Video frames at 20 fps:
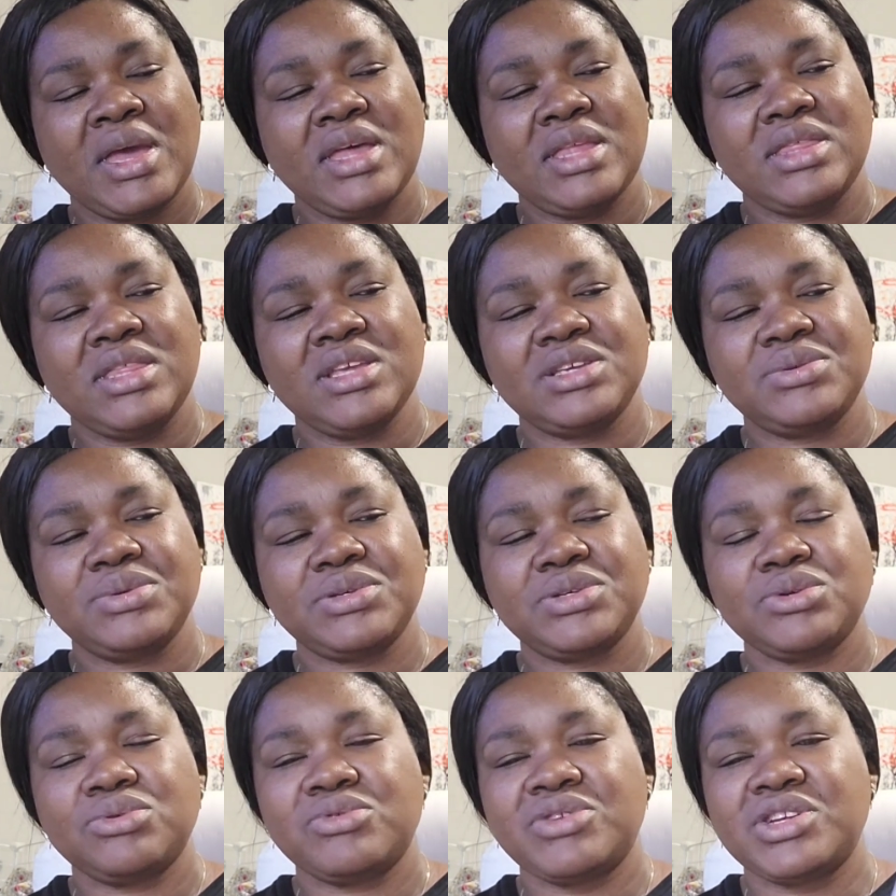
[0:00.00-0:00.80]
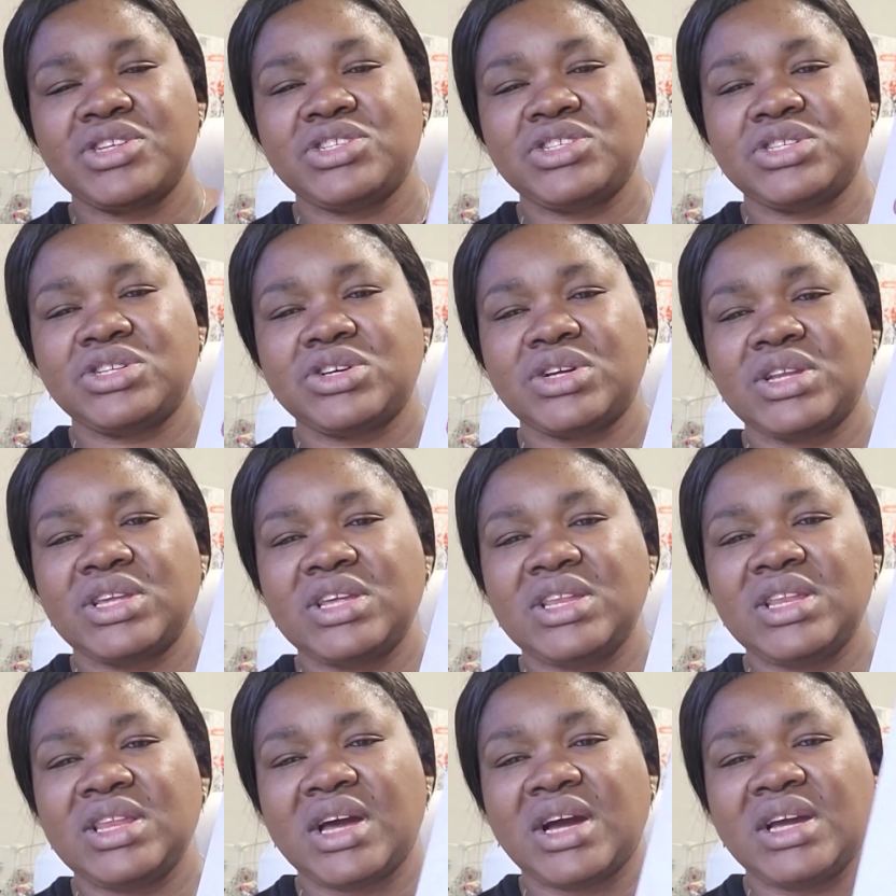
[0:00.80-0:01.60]
This was originally
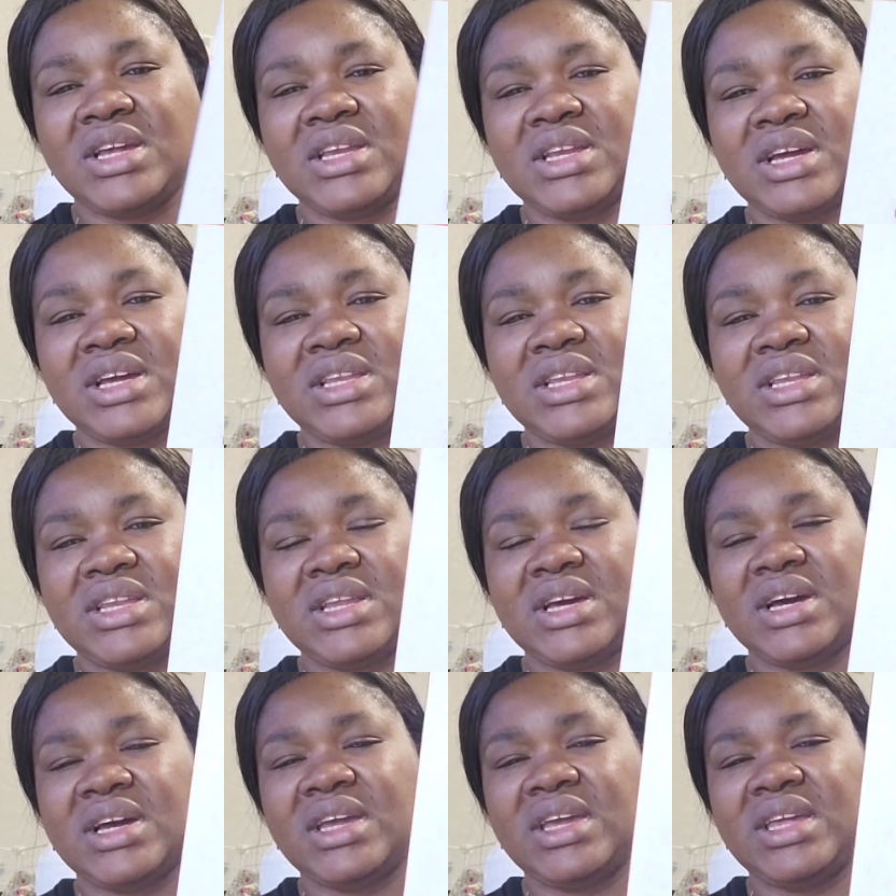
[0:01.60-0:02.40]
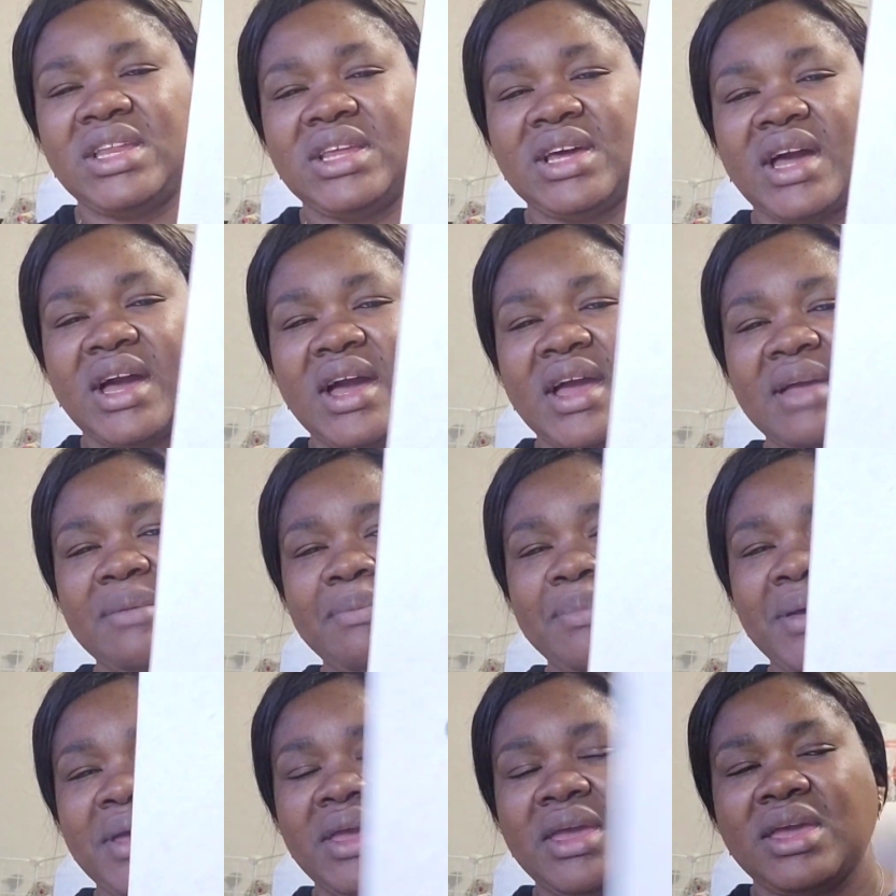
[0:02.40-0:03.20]
$9.99. I
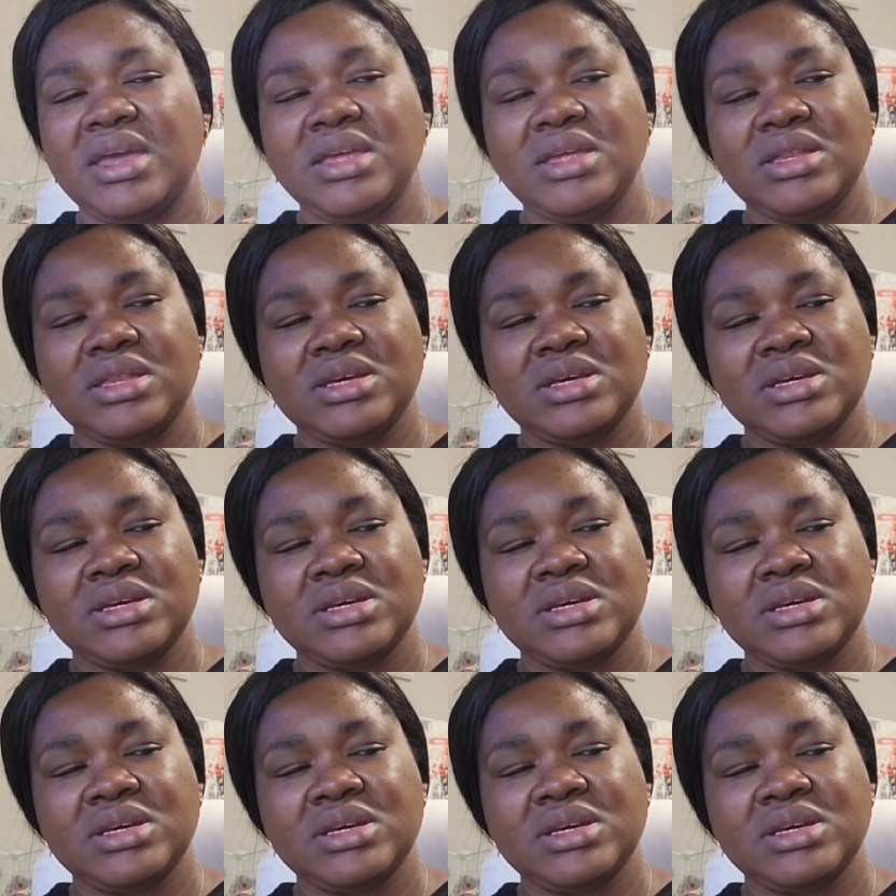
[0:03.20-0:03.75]
paid